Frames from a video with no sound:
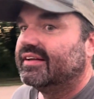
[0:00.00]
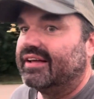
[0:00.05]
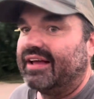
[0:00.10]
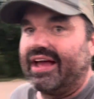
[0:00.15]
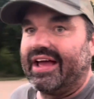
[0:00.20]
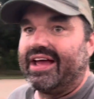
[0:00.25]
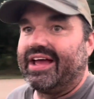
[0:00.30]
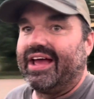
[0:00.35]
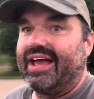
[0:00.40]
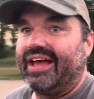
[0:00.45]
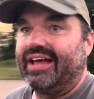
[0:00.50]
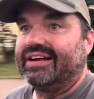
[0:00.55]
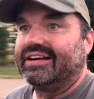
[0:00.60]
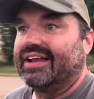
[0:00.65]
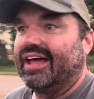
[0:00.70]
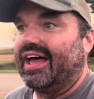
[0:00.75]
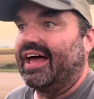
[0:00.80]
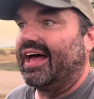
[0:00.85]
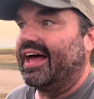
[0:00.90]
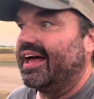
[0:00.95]
and
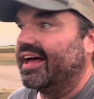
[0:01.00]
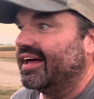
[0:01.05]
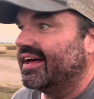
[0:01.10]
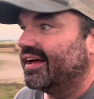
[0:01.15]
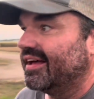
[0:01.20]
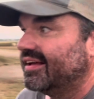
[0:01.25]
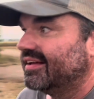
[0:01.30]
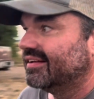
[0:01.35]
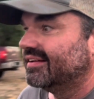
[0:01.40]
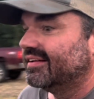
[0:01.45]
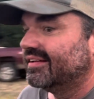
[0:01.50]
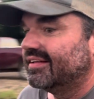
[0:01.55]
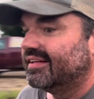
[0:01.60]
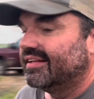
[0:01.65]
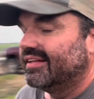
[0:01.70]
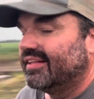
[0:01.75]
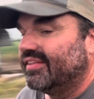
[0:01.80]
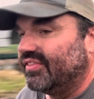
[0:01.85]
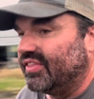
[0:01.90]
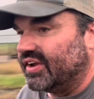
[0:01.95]

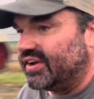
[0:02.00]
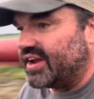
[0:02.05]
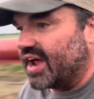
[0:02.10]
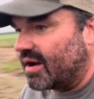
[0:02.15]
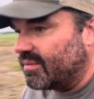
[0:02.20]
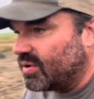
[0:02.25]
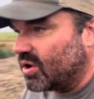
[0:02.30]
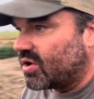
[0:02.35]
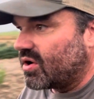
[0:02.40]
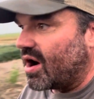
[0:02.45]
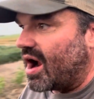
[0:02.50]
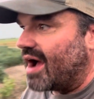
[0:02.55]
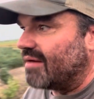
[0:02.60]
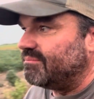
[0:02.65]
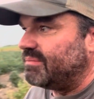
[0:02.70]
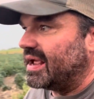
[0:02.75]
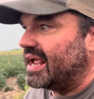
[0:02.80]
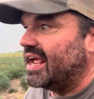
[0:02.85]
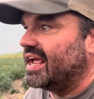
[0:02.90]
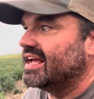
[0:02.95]
the double crop
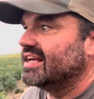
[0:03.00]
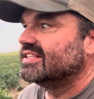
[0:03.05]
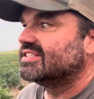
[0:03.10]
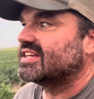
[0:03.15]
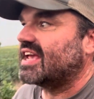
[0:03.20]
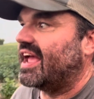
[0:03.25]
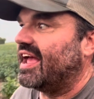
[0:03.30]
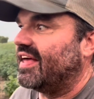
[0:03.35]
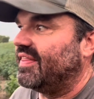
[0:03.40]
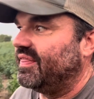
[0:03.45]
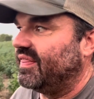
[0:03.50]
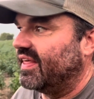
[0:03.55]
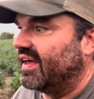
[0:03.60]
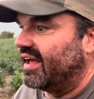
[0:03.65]
beans and